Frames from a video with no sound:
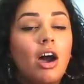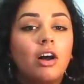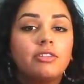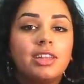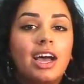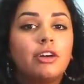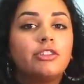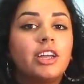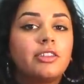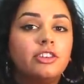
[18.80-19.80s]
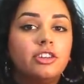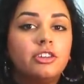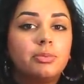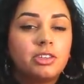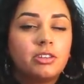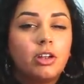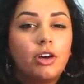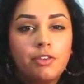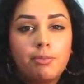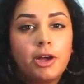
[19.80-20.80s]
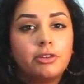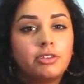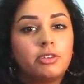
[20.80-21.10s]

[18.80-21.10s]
After that, I'll check the news because a lot of the posts